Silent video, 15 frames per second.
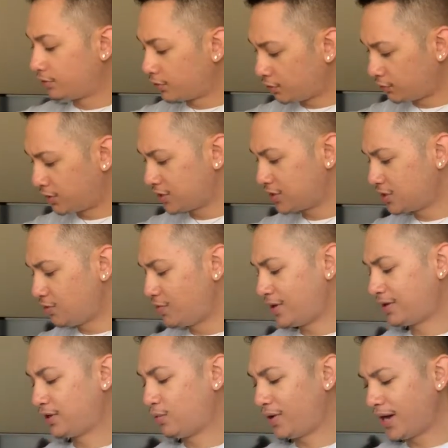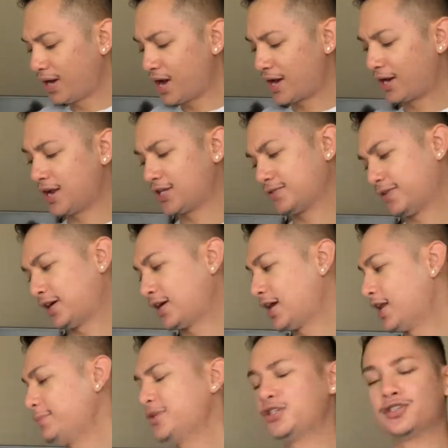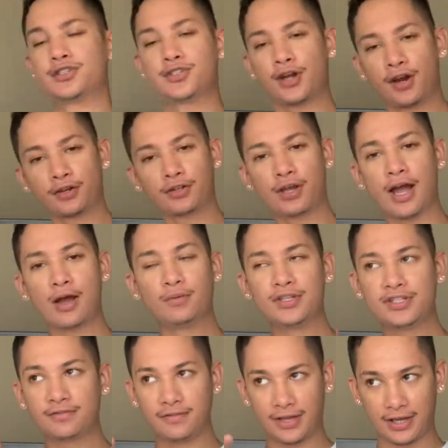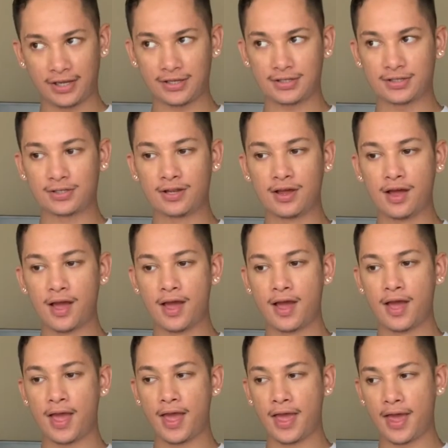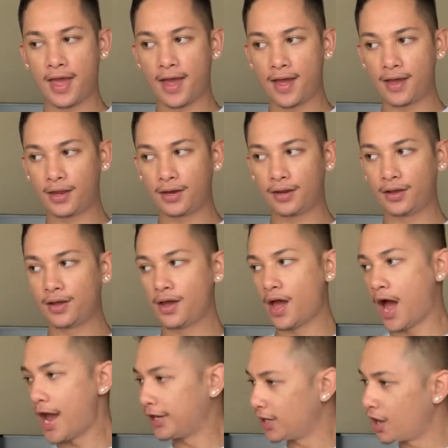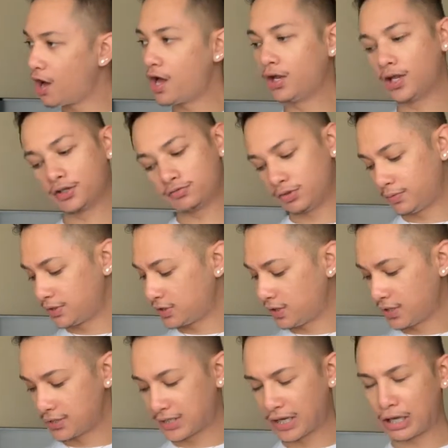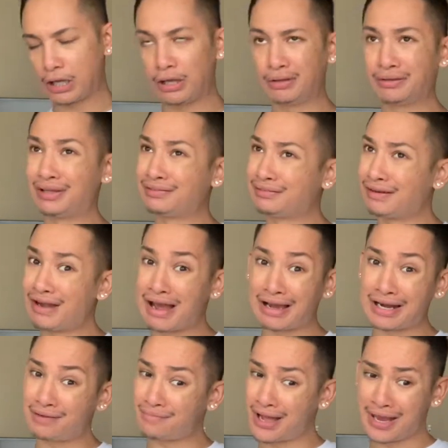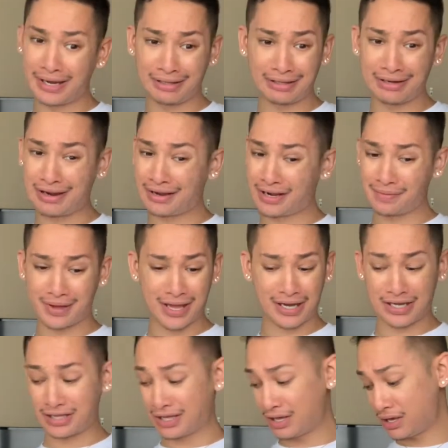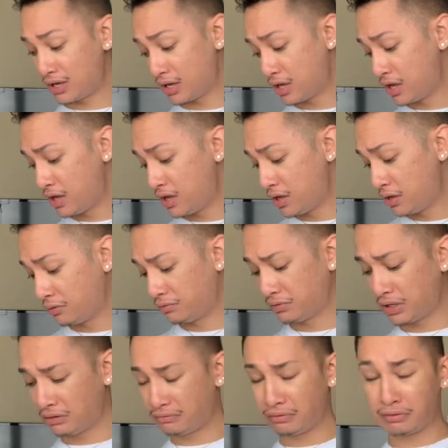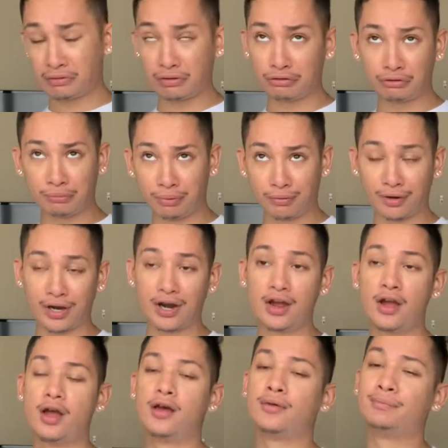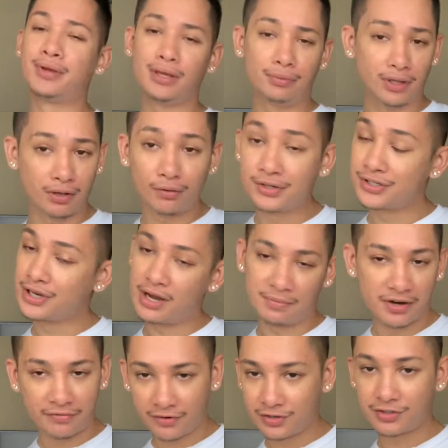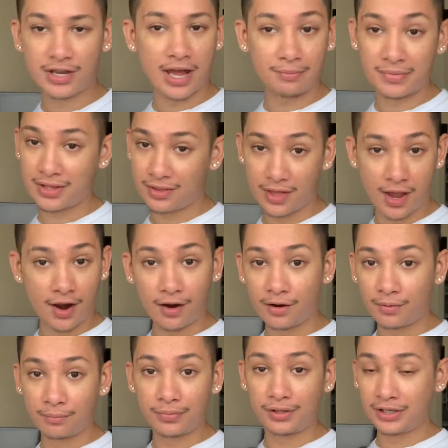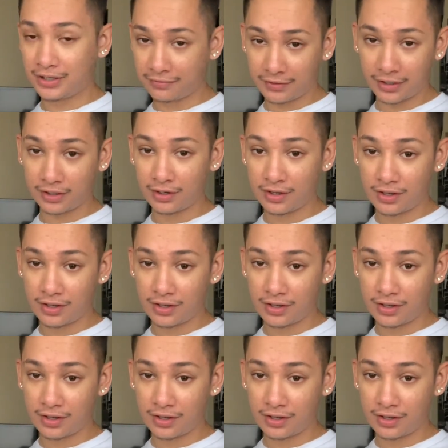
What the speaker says: though this is the one I got in Las Vegas. Let me just start. I went to Vegas and I know how luxury retail is. Like, oh, they're not gonna buy anything, not gonna buy anything. Like, they're too poor. Baby, it was not my first time in there, believe it.